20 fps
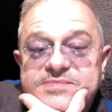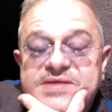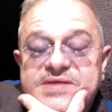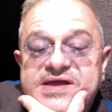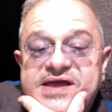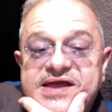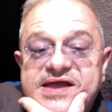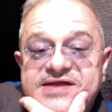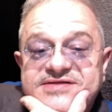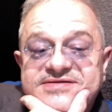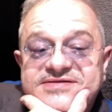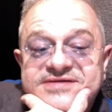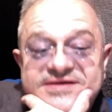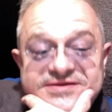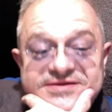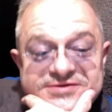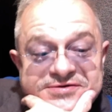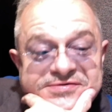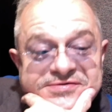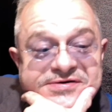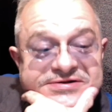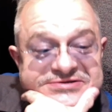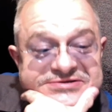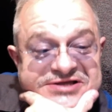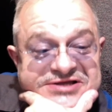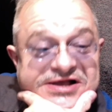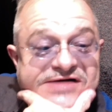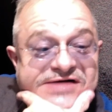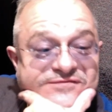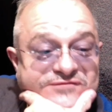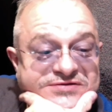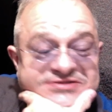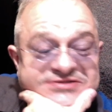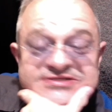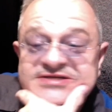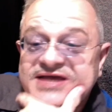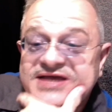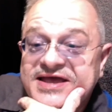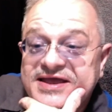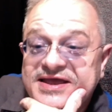I think my 18-year-old
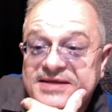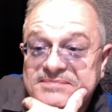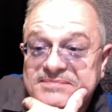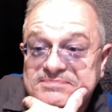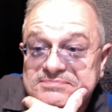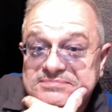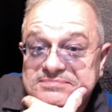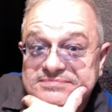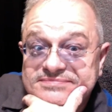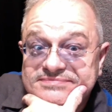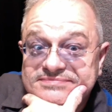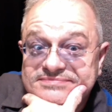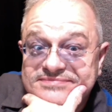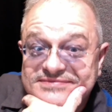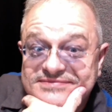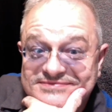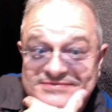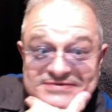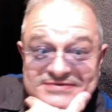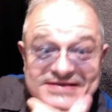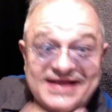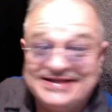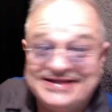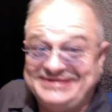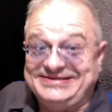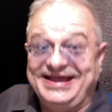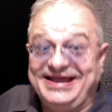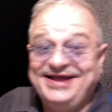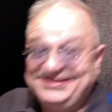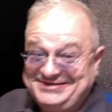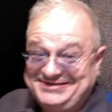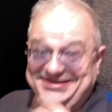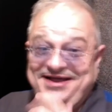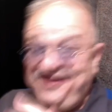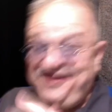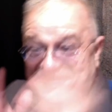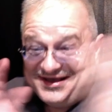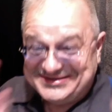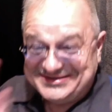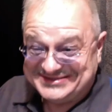self would say, that
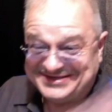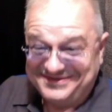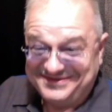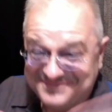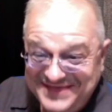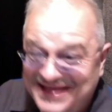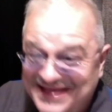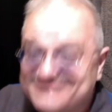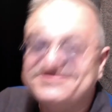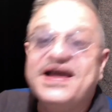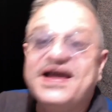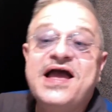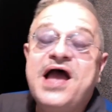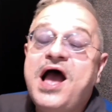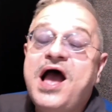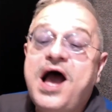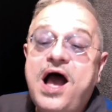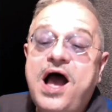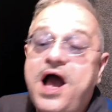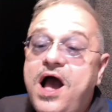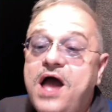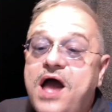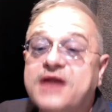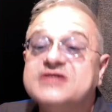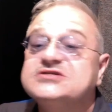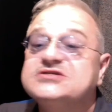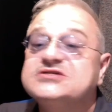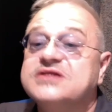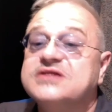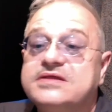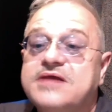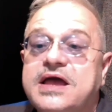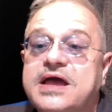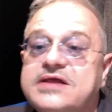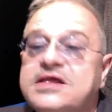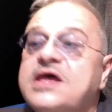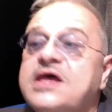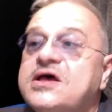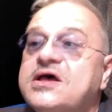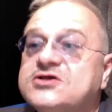sounds awesome.
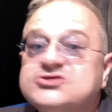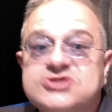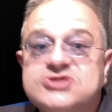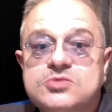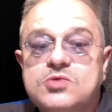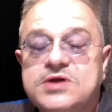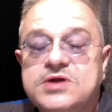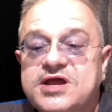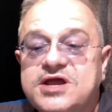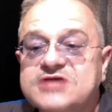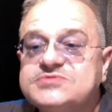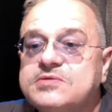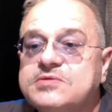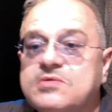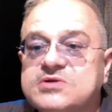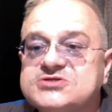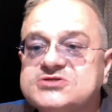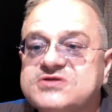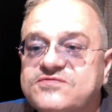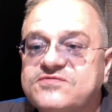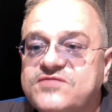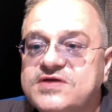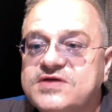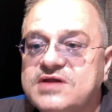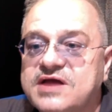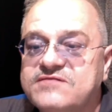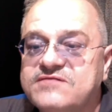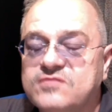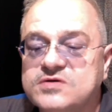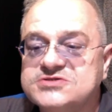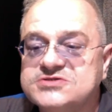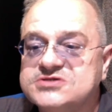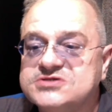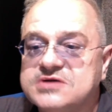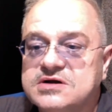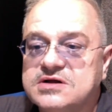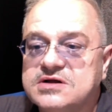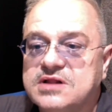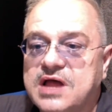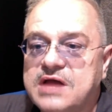Honestly, someone asked me, what does it
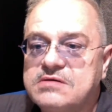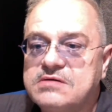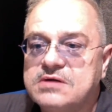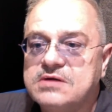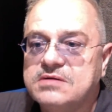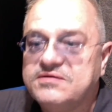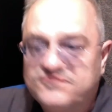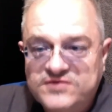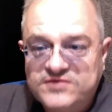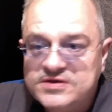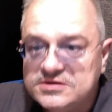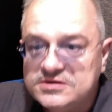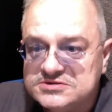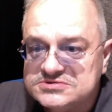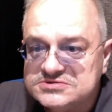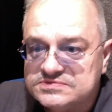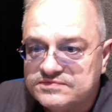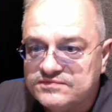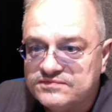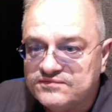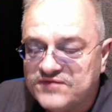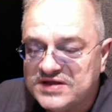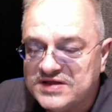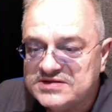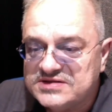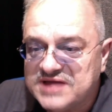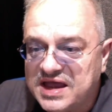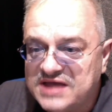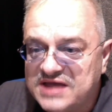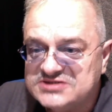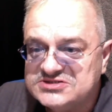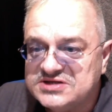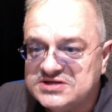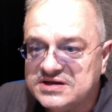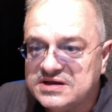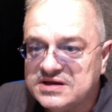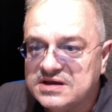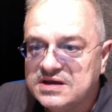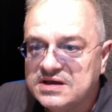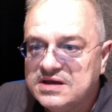feel like voicing Uncle Iroh? It feels
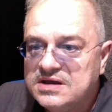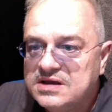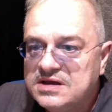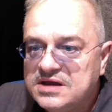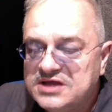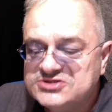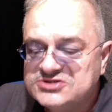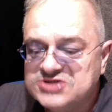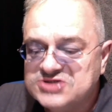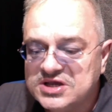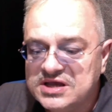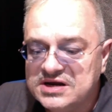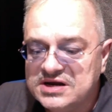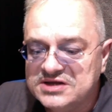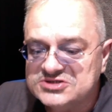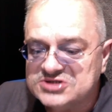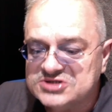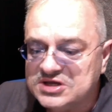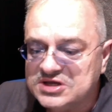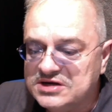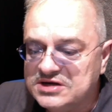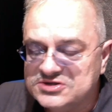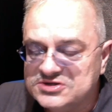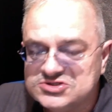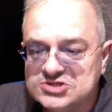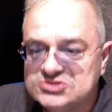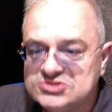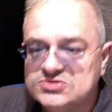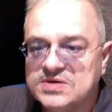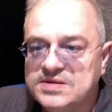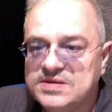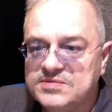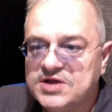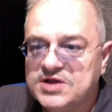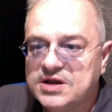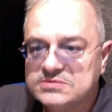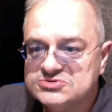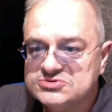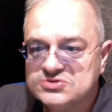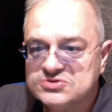fantastic. It
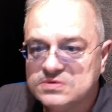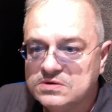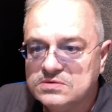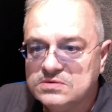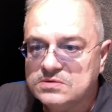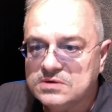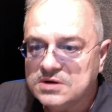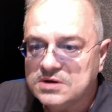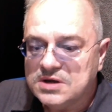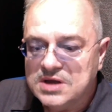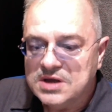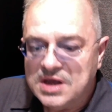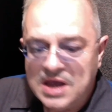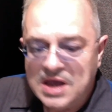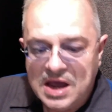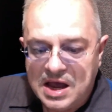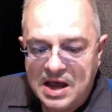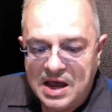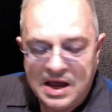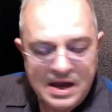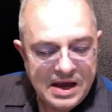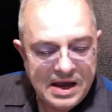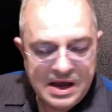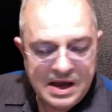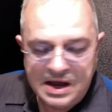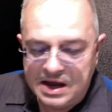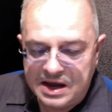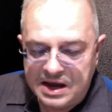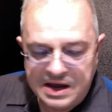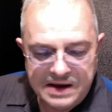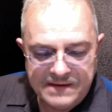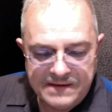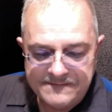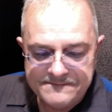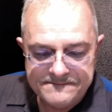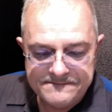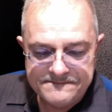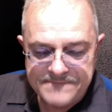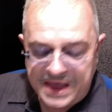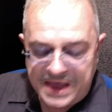is a dream come true.
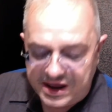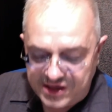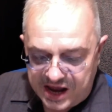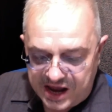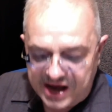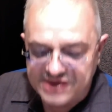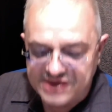I